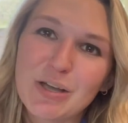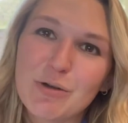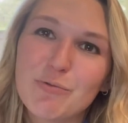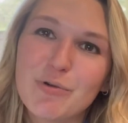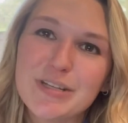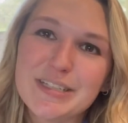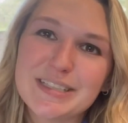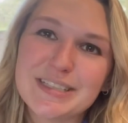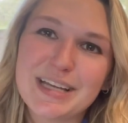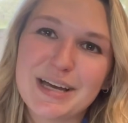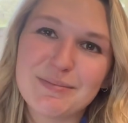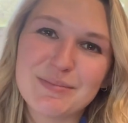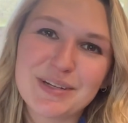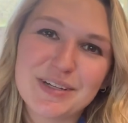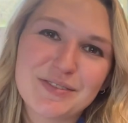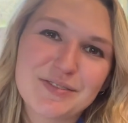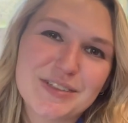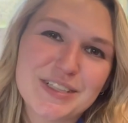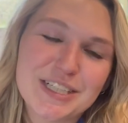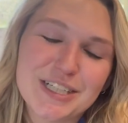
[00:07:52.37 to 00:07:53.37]
Wasn't that
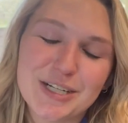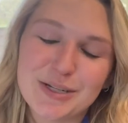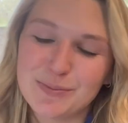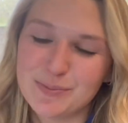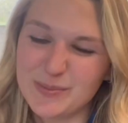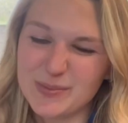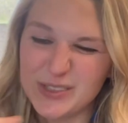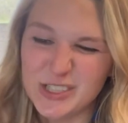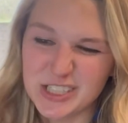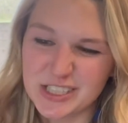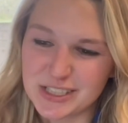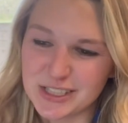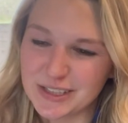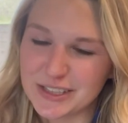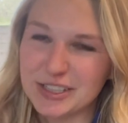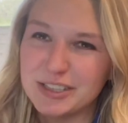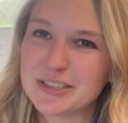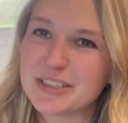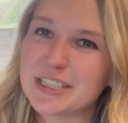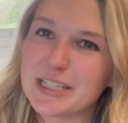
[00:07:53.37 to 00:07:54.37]
big of a deal, just a
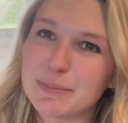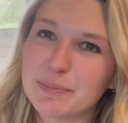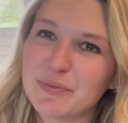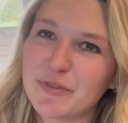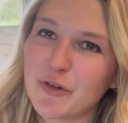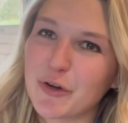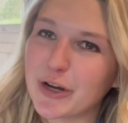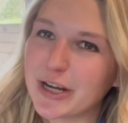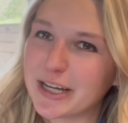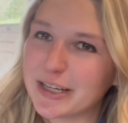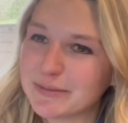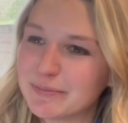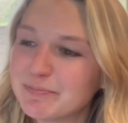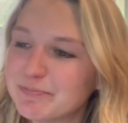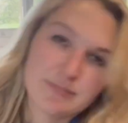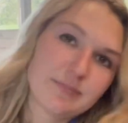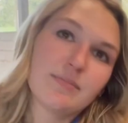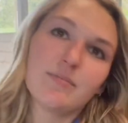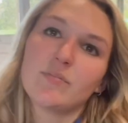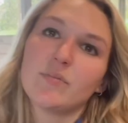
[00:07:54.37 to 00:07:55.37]
little tip for you.
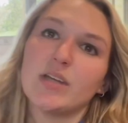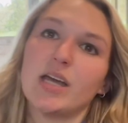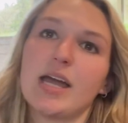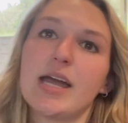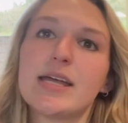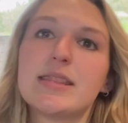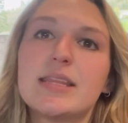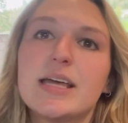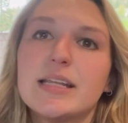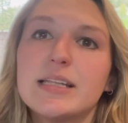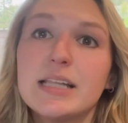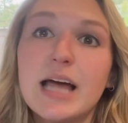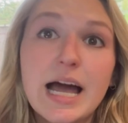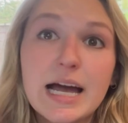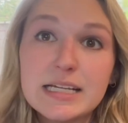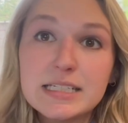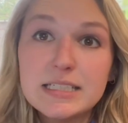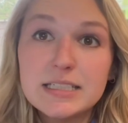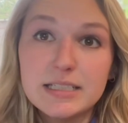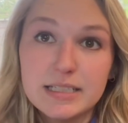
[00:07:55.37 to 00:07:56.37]
And then
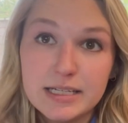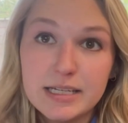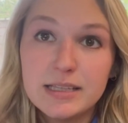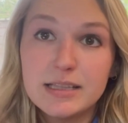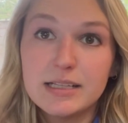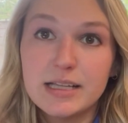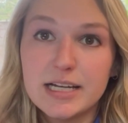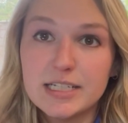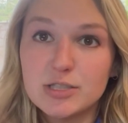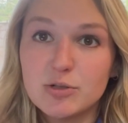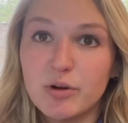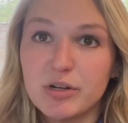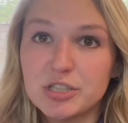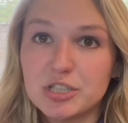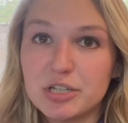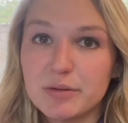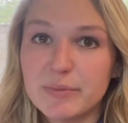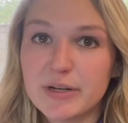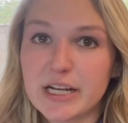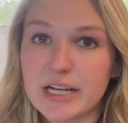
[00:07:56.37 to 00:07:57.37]
lastly, the last
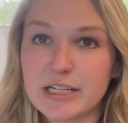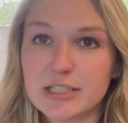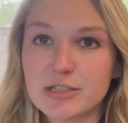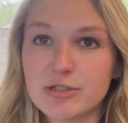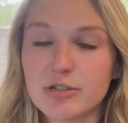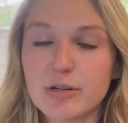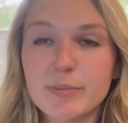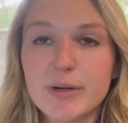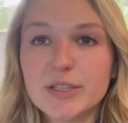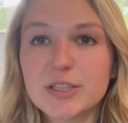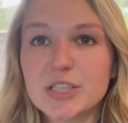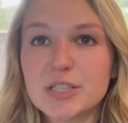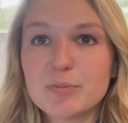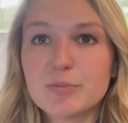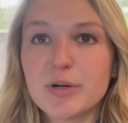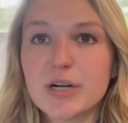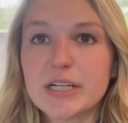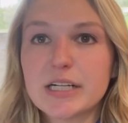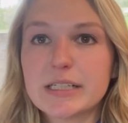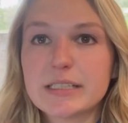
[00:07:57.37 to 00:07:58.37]
question I'm going to answer about this
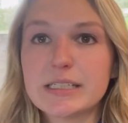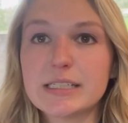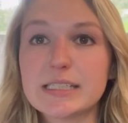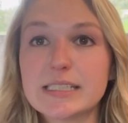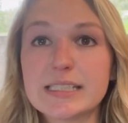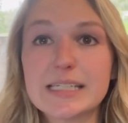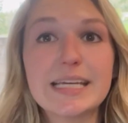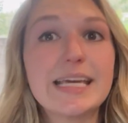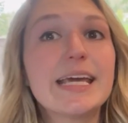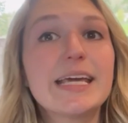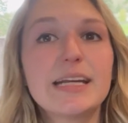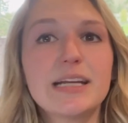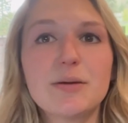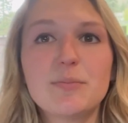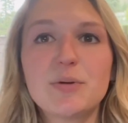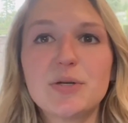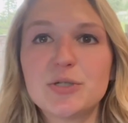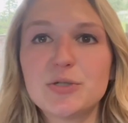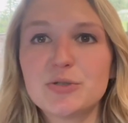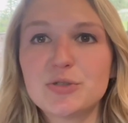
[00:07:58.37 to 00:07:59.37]
product is, can
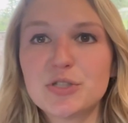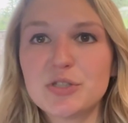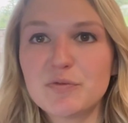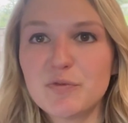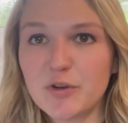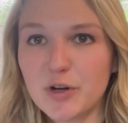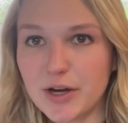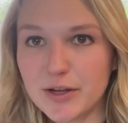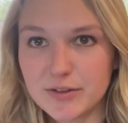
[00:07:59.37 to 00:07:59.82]
it be used for